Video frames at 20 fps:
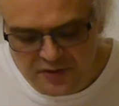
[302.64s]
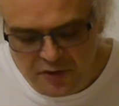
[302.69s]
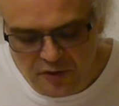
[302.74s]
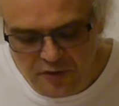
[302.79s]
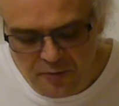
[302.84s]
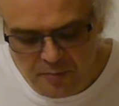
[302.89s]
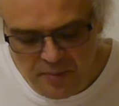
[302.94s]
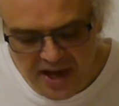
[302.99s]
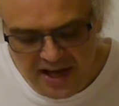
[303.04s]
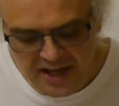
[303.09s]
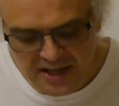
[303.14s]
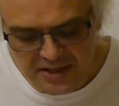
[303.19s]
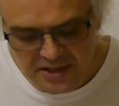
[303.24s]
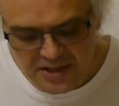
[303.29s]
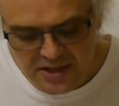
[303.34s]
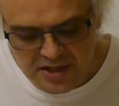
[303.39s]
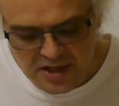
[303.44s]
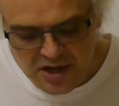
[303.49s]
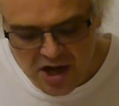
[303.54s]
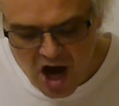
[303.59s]
you've made
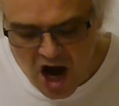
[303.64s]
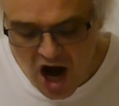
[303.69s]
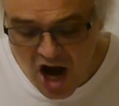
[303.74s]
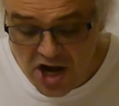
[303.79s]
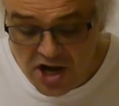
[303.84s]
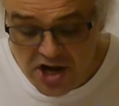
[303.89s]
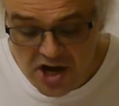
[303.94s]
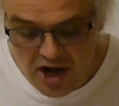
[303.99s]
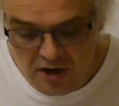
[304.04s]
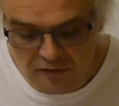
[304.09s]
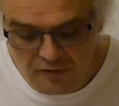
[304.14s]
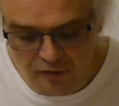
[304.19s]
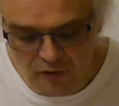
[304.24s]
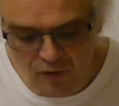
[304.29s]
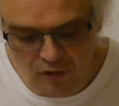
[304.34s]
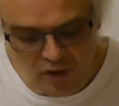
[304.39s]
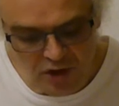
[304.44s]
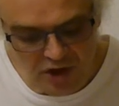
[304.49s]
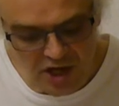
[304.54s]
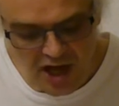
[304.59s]
are enough
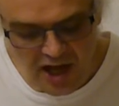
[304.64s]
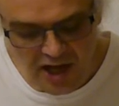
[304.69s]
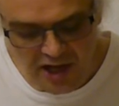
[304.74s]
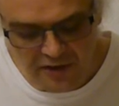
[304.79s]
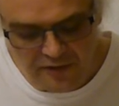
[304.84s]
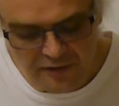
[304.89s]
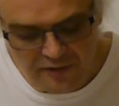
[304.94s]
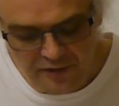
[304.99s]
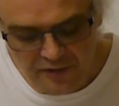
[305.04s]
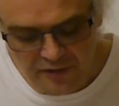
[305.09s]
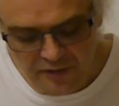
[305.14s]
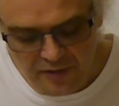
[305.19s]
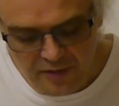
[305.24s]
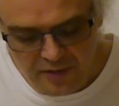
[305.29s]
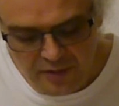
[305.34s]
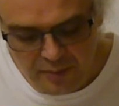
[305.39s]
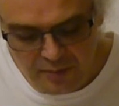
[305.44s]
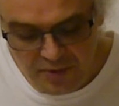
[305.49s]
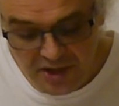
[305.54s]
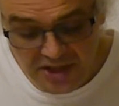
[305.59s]
for one life.
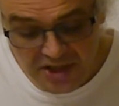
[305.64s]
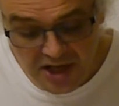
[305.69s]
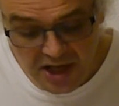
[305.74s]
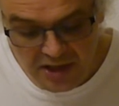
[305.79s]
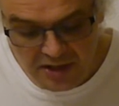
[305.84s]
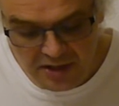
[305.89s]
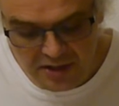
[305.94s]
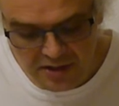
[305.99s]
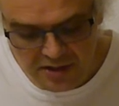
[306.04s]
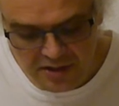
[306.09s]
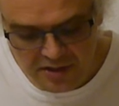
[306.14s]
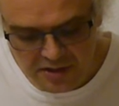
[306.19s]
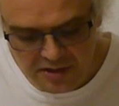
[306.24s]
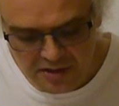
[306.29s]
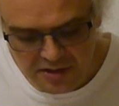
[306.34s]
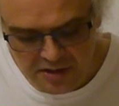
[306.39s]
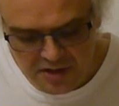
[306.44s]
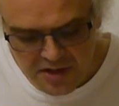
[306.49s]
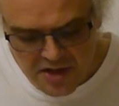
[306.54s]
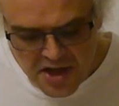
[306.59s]
Be done.
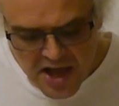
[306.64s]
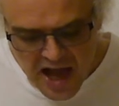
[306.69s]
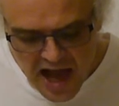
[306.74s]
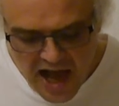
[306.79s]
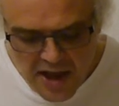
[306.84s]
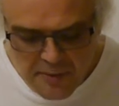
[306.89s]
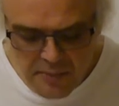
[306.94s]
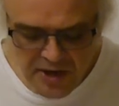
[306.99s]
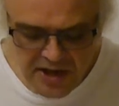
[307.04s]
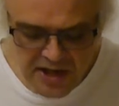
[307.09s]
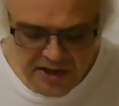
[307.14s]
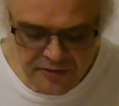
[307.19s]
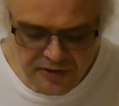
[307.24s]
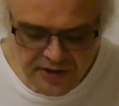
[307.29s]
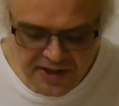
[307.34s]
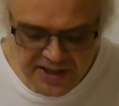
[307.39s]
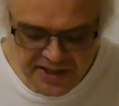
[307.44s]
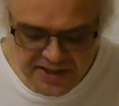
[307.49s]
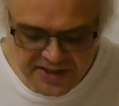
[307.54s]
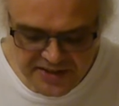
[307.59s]
I believe
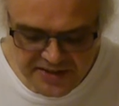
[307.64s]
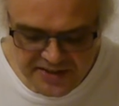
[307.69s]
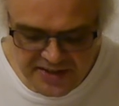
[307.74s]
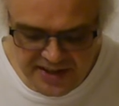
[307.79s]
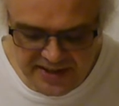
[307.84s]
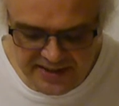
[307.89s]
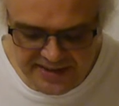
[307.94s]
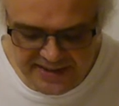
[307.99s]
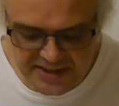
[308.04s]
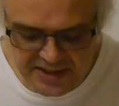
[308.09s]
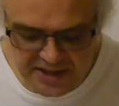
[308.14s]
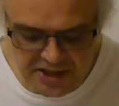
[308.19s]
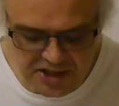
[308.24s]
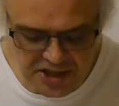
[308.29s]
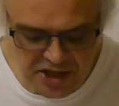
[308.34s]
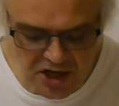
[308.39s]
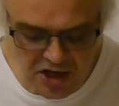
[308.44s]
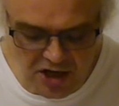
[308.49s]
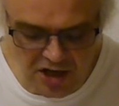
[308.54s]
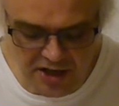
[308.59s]
in innocence, little
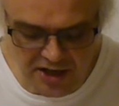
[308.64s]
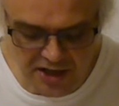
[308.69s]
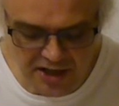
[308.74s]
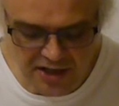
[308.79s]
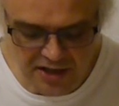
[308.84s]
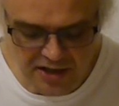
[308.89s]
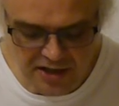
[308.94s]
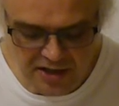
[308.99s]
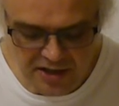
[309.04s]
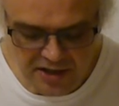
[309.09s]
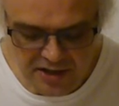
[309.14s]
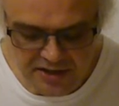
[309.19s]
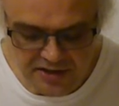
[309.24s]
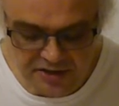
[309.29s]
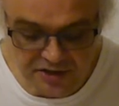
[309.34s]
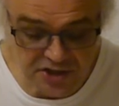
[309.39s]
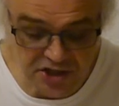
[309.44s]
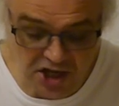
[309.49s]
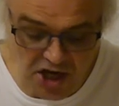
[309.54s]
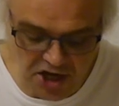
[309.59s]
darling.
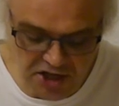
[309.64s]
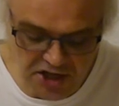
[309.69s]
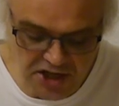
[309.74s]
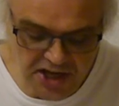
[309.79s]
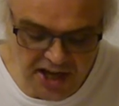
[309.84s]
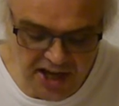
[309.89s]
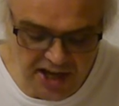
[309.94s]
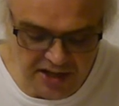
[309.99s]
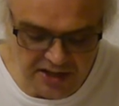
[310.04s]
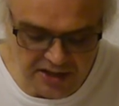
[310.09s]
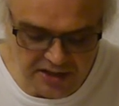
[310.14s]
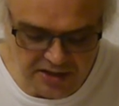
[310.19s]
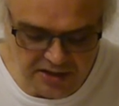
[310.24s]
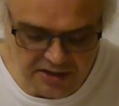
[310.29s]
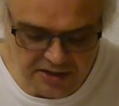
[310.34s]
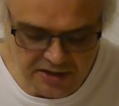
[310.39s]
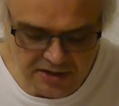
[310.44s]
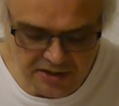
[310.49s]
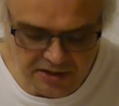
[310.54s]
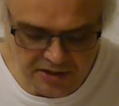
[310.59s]
Start again.
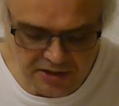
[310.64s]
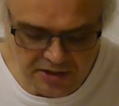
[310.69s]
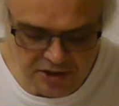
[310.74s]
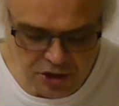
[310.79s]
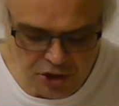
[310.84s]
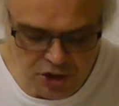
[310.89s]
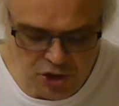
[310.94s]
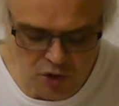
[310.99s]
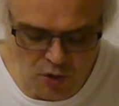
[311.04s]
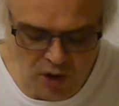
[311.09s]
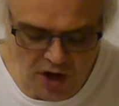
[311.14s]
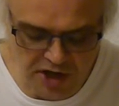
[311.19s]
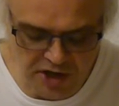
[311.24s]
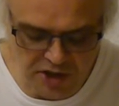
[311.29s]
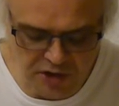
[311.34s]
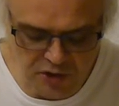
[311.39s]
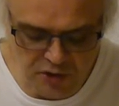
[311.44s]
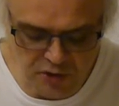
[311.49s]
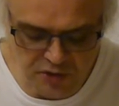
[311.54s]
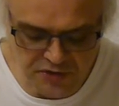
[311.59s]

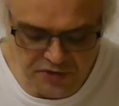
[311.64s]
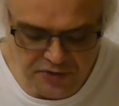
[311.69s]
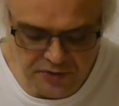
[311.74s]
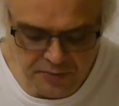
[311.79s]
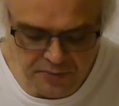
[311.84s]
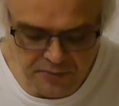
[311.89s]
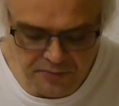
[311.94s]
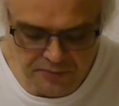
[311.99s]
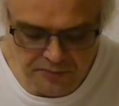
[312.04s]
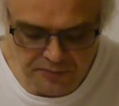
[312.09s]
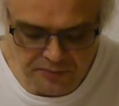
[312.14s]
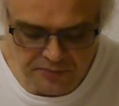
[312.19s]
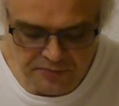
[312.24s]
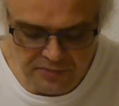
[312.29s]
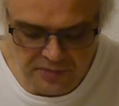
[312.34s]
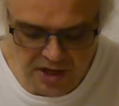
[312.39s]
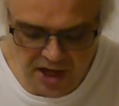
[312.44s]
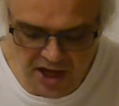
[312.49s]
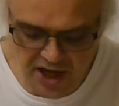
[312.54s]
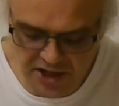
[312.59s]
Joanna Newsom,
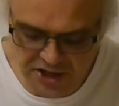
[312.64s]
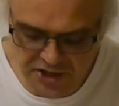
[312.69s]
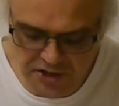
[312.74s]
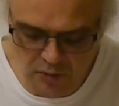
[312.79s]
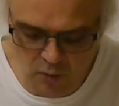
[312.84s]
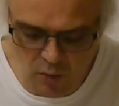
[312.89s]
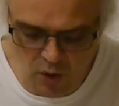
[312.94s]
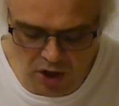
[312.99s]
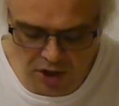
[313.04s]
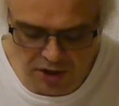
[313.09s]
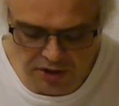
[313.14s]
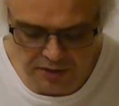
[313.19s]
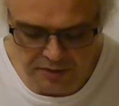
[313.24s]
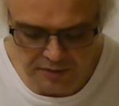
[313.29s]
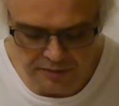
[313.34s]
81.